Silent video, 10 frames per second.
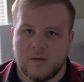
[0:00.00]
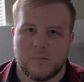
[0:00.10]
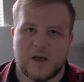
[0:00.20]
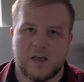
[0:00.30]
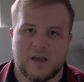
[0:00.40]

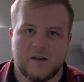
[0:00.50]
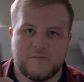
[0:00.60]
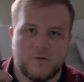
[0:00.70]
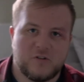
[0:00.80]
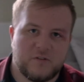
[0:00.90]
My
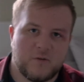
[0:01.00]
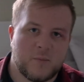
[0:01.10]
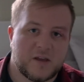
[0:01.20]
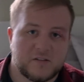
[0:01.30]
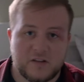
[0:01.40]

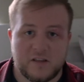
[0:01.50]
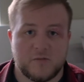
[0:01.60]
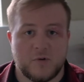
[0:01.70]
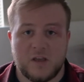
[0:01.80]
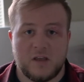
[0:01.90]
Fujifilm
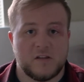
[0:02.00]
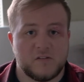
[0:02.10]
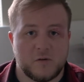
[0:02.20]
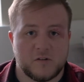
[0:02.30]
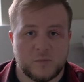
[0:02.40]
X-T3
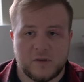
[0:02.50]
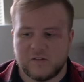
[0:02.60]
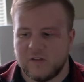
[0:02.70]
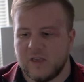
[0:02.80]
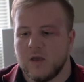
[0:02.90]
is
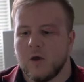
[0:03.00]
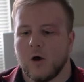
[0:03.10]
USB-C.